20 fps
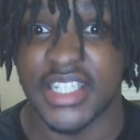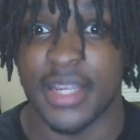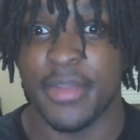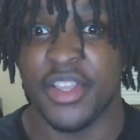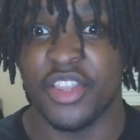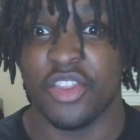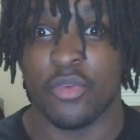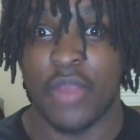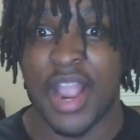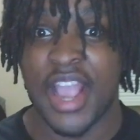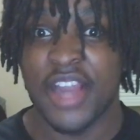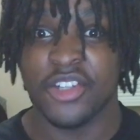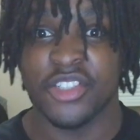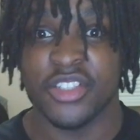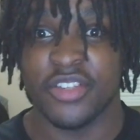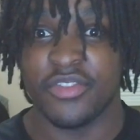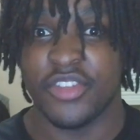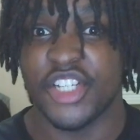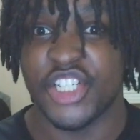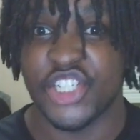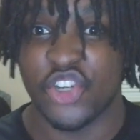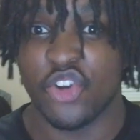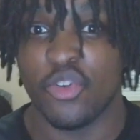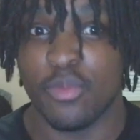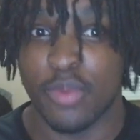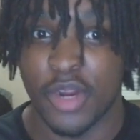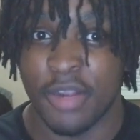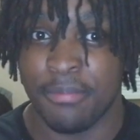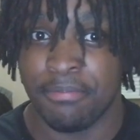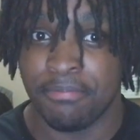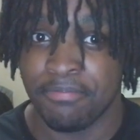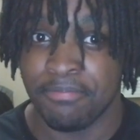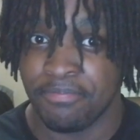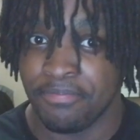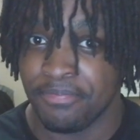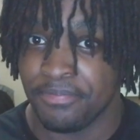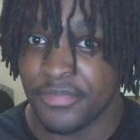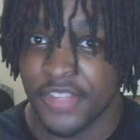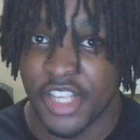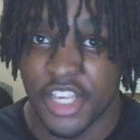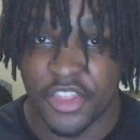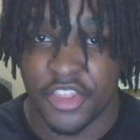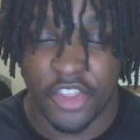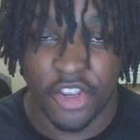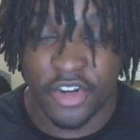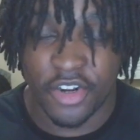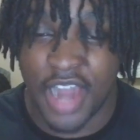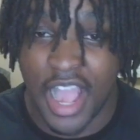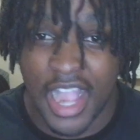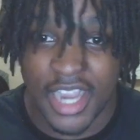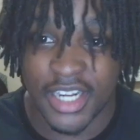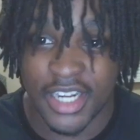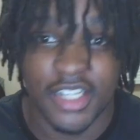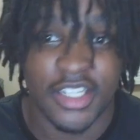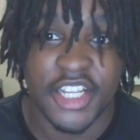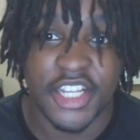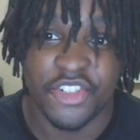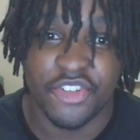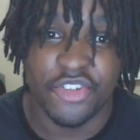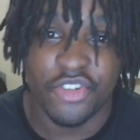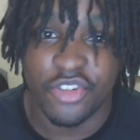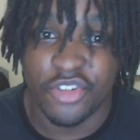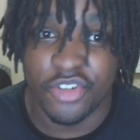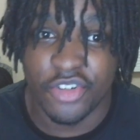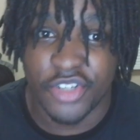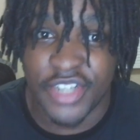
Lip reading: I mean, the writers of this show, bro, they're not gonna let you